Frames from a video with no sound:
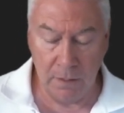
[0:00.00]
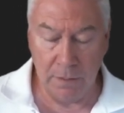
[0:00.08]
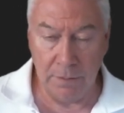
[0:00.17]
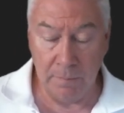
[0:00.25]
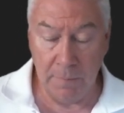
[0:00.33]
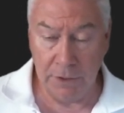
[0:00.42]

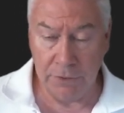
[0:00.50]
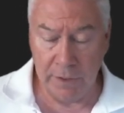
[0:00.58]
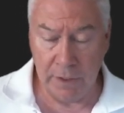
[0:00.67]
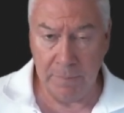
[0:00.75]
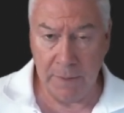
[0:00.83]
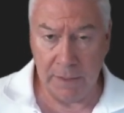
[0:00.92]
The
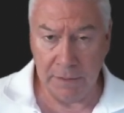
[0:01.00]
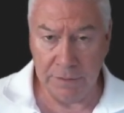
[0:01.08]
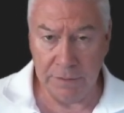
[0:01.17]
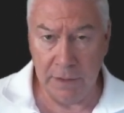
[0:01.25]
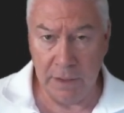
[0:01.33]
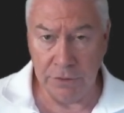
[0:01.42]
Metatrader
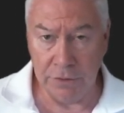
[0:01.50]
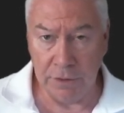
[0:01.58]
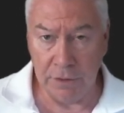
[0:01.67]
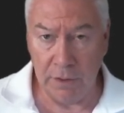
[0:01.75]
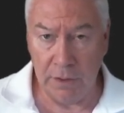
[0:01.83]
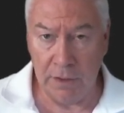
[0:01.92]
backtesting engine
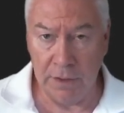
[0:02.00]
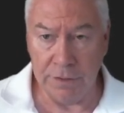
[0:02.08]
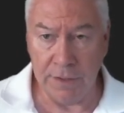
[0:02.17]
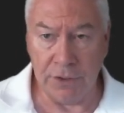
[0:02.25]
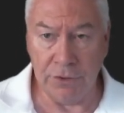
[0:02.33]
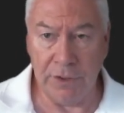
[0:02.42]
is
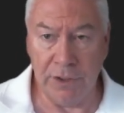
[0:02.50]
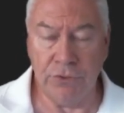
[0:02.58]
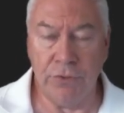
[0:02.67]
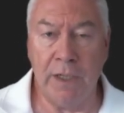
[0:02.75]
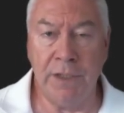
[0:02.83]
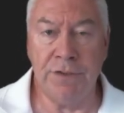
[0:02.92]
actually a
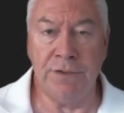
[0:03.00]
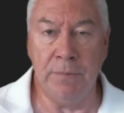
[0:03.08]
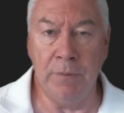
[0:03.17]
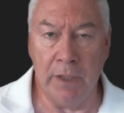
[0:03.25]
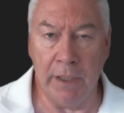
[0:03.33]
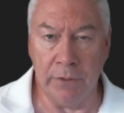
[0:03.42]
trade
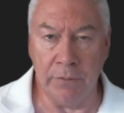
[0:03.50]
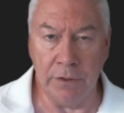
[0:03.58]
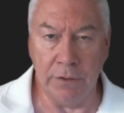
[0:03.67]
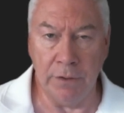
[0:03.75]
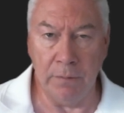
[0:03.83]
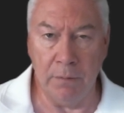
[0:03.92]
simulator. It
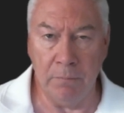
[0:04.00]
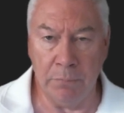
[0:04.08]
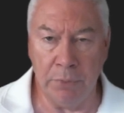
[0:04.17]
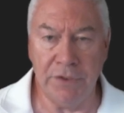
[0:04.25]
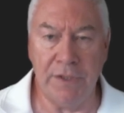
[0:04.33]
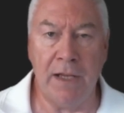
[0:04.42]

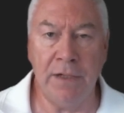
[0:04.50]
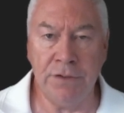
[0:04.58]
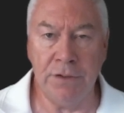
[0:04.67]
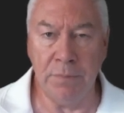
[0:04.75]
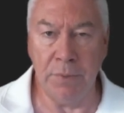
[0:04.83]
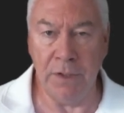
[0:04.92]
pretends
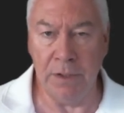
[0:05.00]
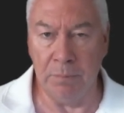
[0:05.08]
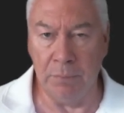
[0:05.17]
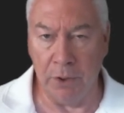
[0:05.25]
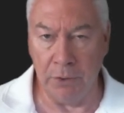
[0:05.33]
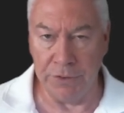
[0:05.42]
to be the
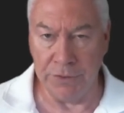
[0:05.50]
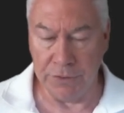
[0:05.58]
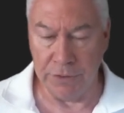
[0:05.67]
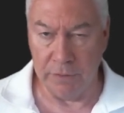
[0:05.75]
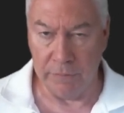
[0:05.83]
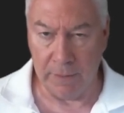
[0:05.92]
broker's
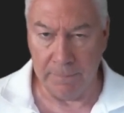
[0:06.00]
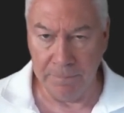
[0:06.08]
server.